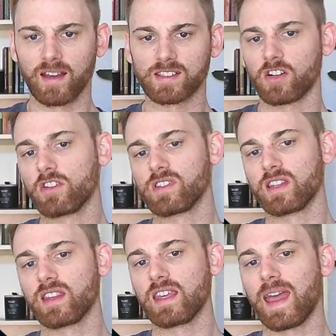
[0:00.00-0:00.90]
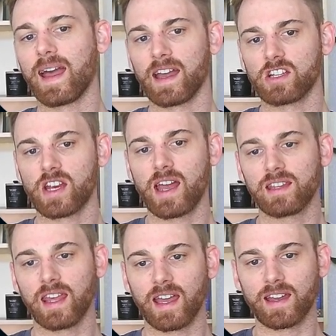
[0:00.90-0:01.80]
start using the AI chat
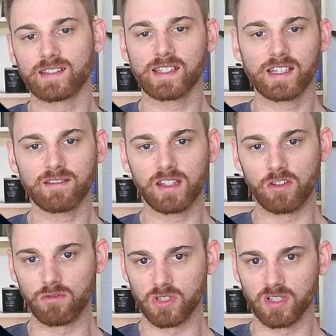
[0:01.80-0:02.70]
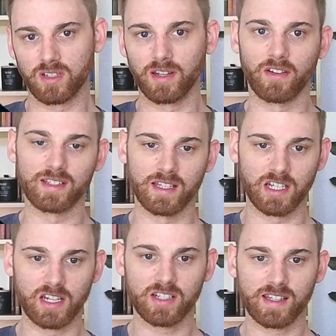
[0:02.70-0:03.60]
and the AI assistant, you should notice the
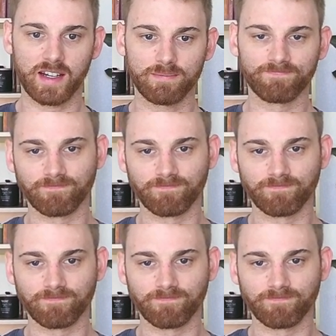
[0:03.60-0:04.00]
changes there.